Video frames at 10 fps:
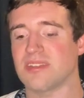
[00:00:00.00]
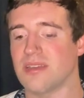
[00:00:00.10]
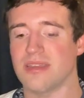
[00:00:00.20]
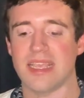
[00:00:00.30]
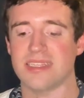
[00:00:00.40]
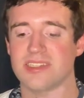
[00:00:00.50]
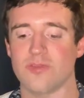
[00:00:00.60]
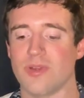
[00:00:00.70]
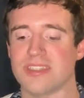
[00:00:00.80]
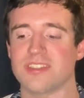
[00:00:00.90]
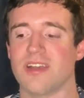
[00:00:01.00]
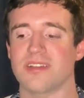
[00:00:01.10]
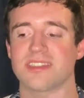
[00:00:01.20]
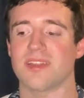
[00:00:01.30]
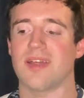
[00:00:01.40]
the hands of the Red
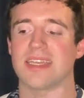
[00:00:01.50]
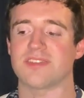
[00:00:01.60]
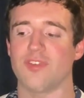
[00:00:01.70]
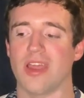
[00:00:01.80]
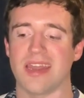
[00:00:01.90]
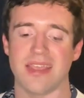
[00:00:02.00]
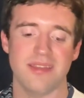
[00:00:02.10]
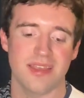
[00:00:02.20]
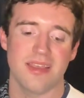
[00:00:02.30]
Sox last Friday.